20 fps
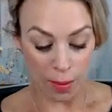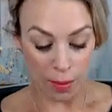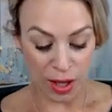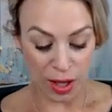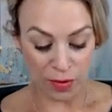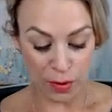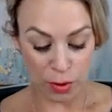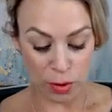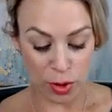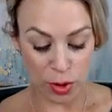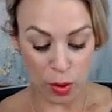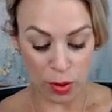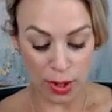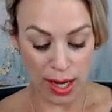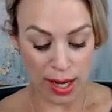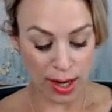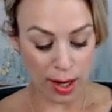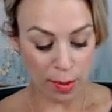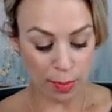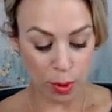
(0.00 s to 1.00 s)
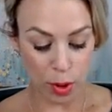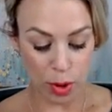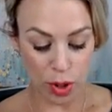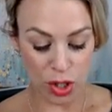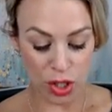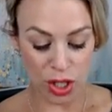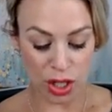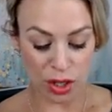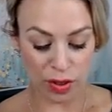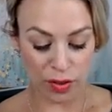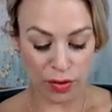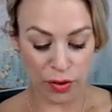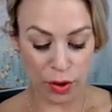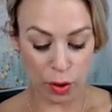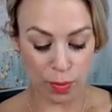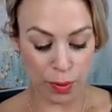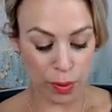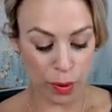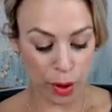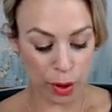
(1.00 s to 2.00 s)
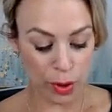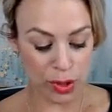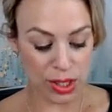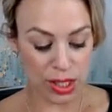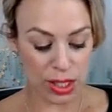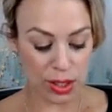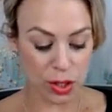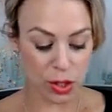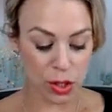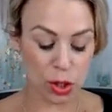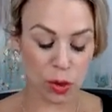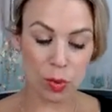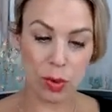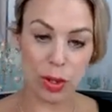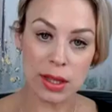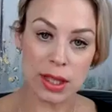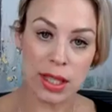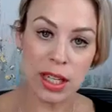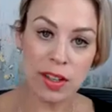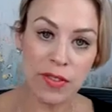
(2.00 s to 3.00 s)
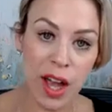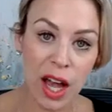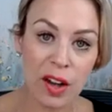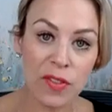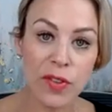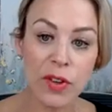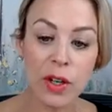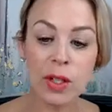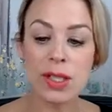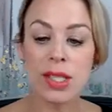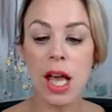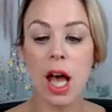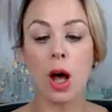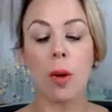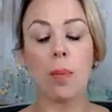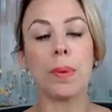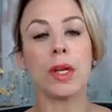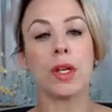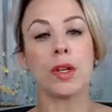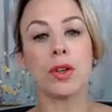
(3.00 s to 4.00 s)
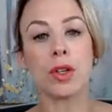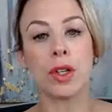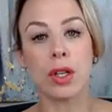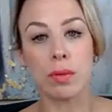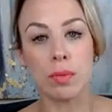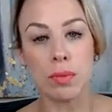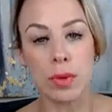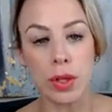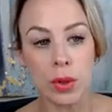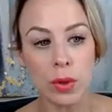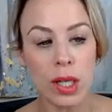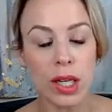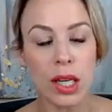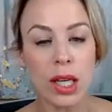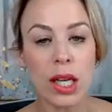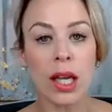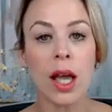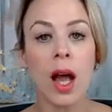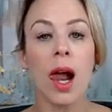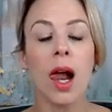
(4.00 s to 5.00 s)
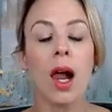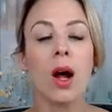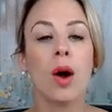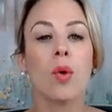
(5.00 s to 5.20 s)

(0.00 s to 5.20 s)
If you're donating a portion of your proceeds to relief efforts, helping your community.